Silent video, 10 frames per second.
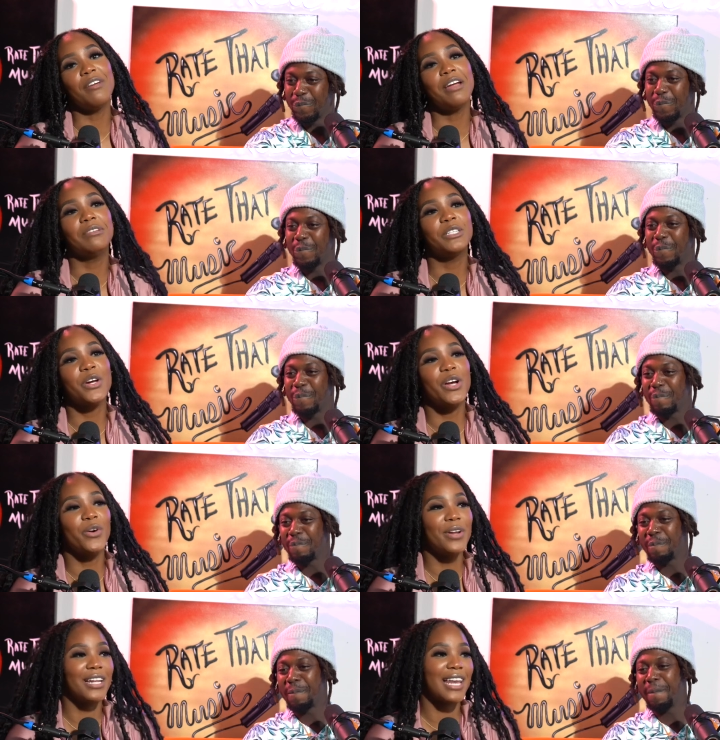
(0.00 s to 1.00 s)
Speaker 1: here with your girl
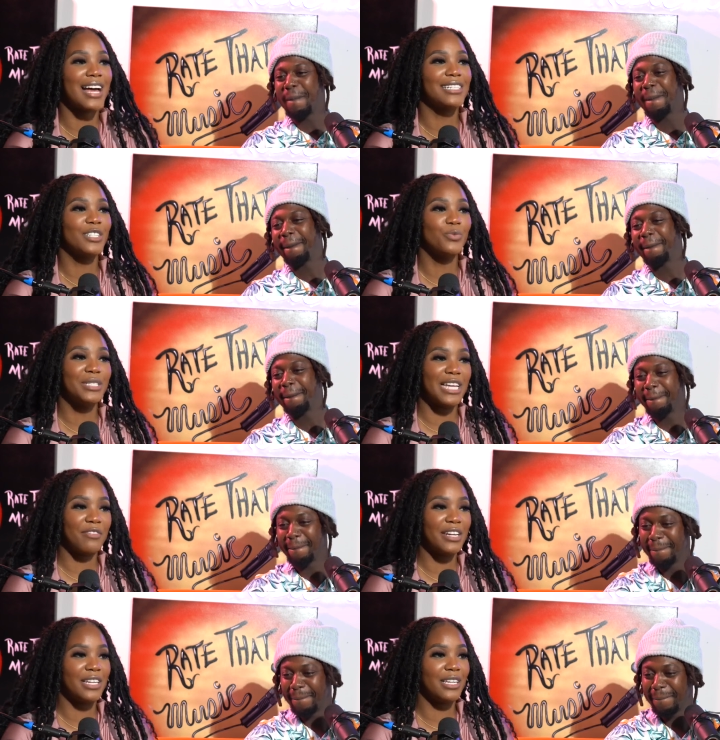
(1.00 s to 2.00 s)
Quinn Elijah. We
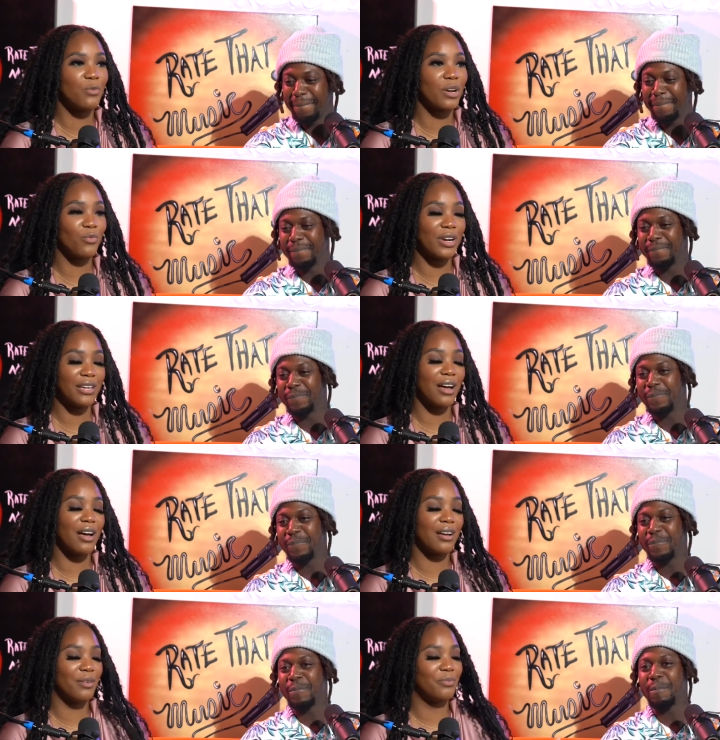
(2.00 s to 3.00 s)
definitely want to
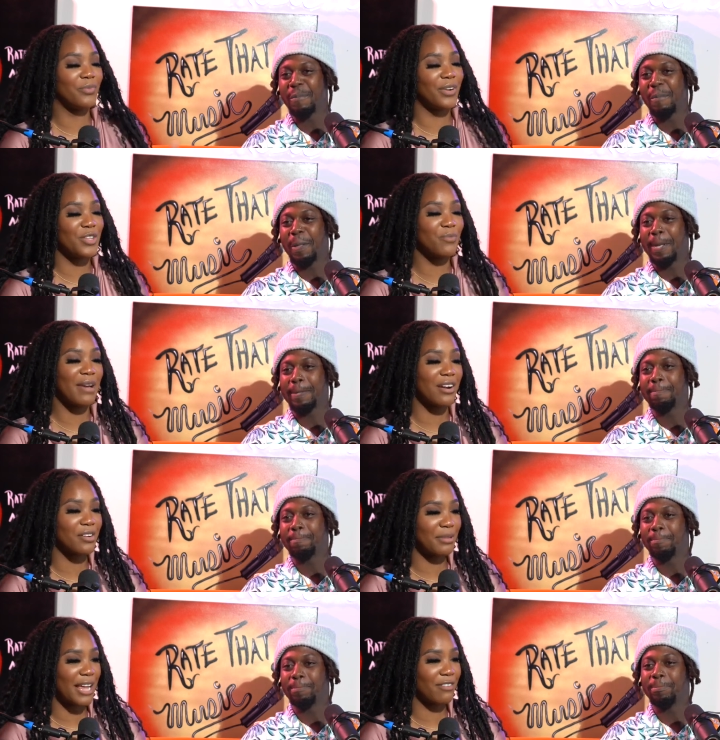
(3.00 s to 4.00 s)
um, bring you back
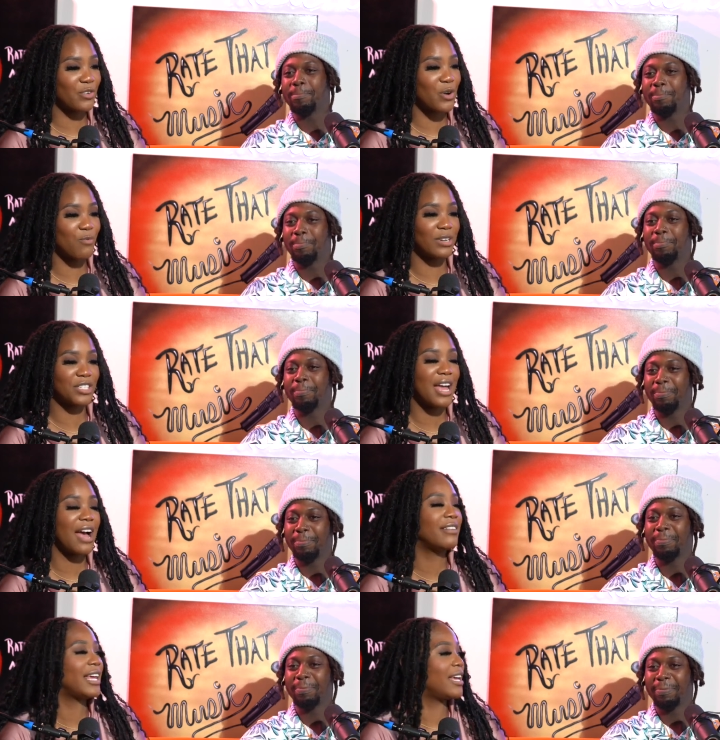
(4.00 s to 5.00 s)
on the platform once you
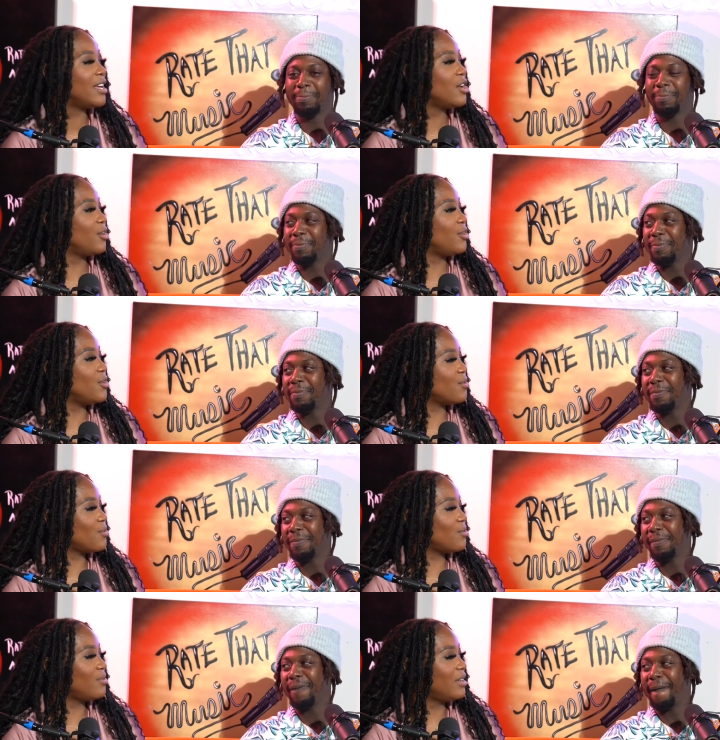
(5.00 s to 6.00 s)
have like
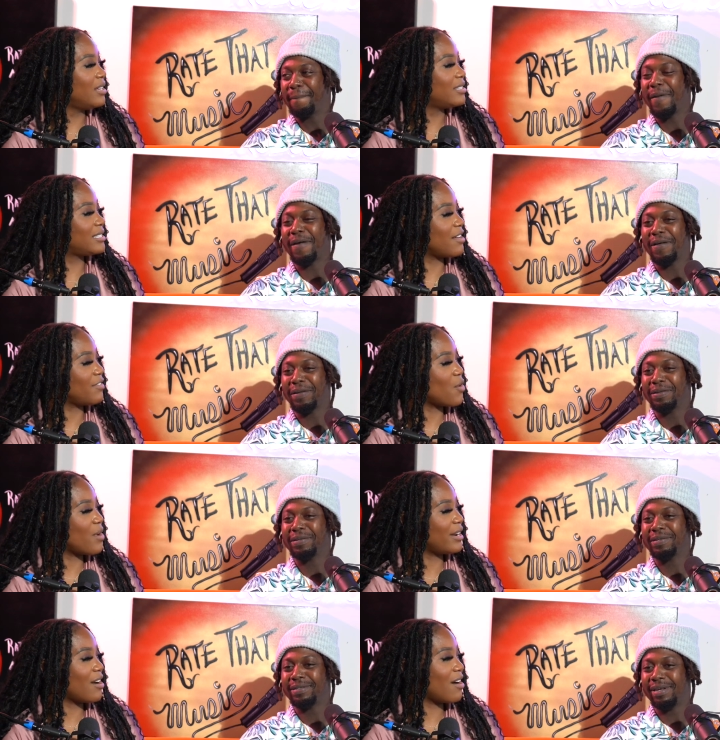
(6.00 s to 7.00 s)
new yeah. stuff
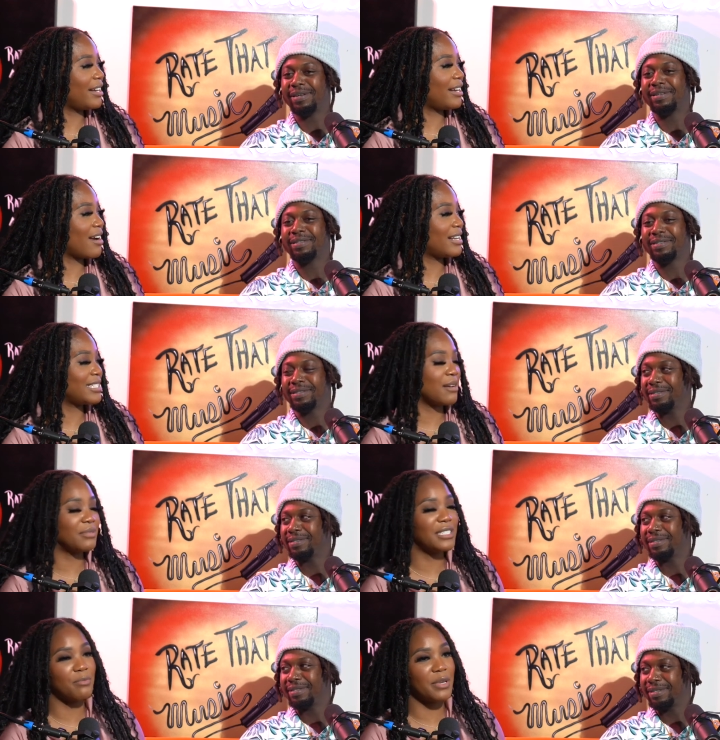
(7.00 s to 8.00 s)
going on yeah. and all that type
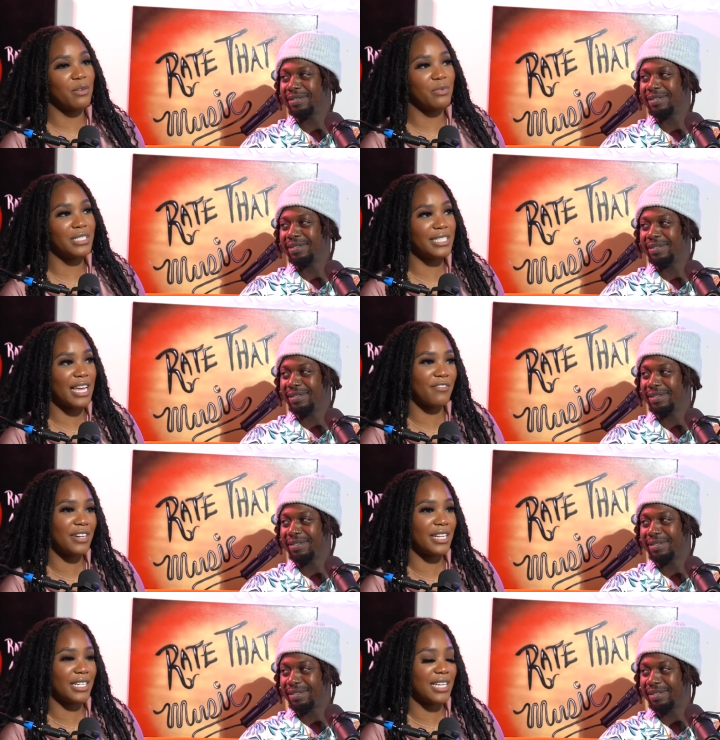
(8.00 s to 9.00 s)
of stuff. But it was
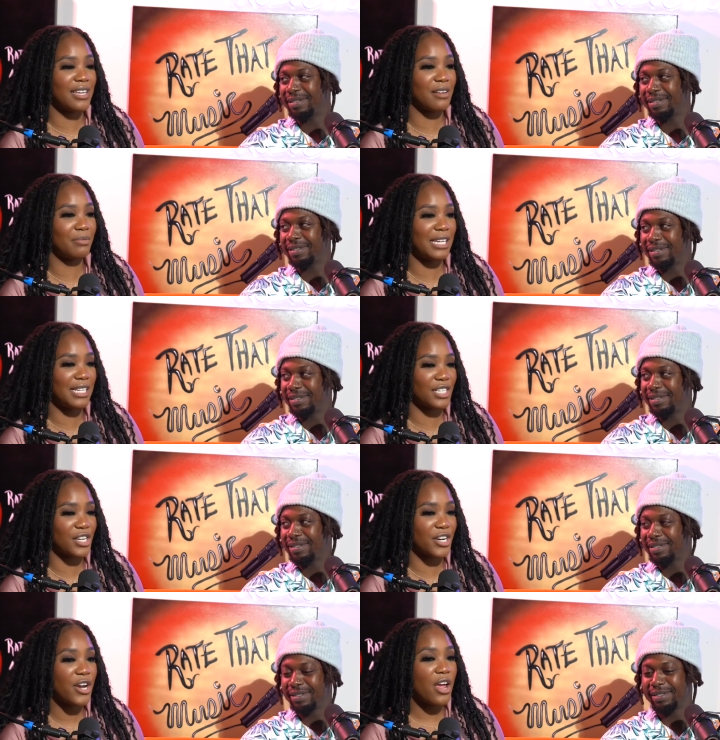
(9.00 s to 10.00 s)
definitely a
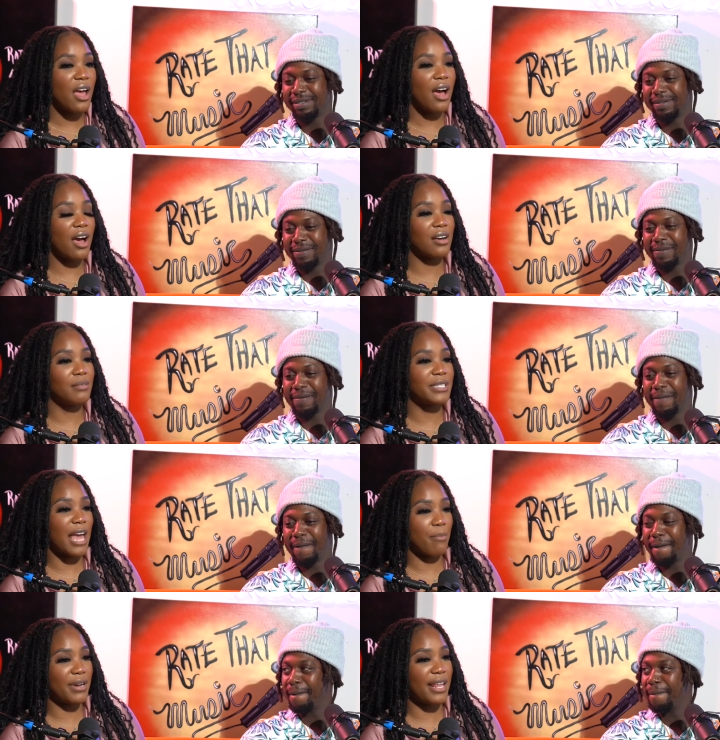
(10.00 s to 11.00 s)
pleasure um,
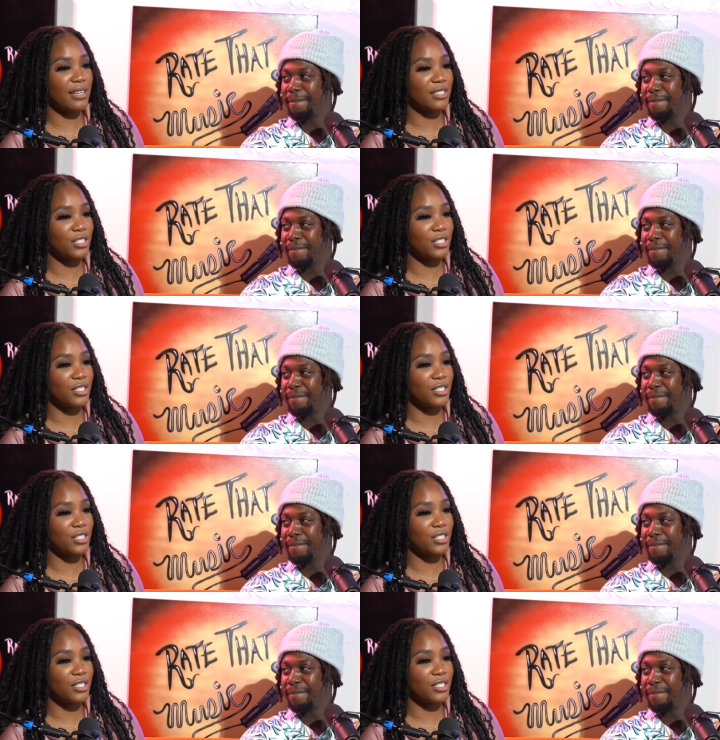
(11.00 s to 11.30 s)
tapping in